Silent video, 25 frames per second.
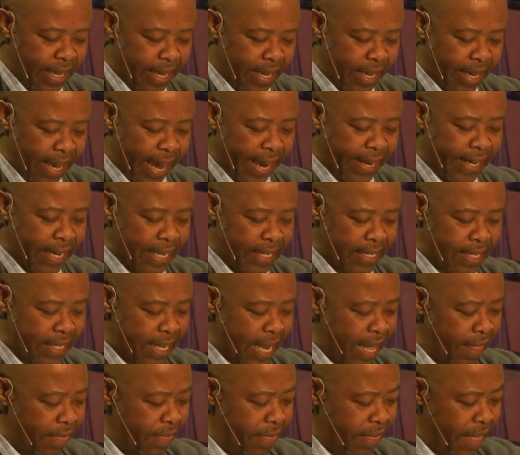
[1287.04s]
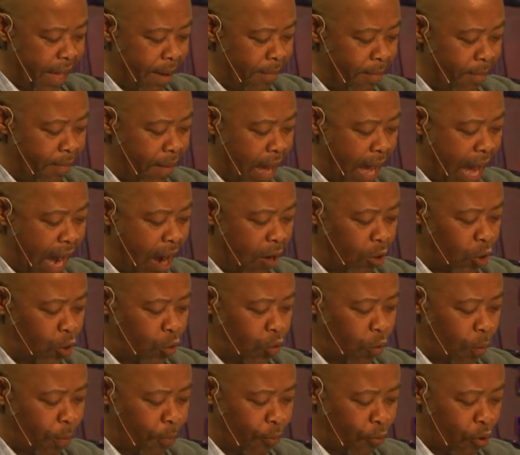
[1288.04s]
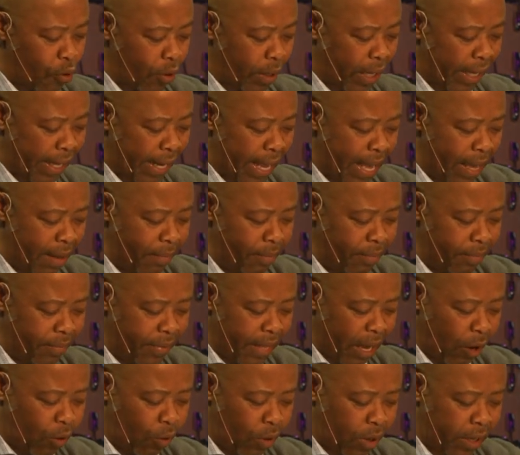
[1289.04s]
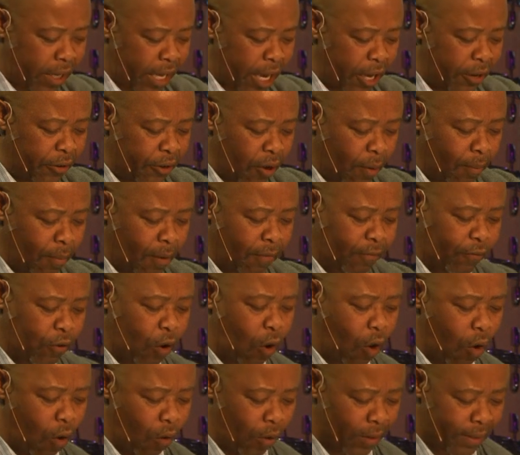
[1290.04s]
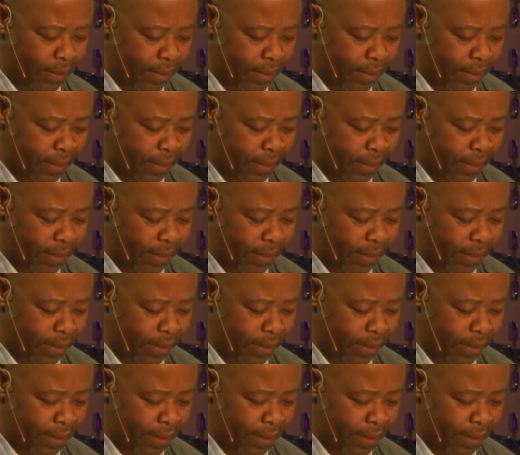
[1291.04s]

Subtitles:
And he sent them out to proclaim the kingdom of God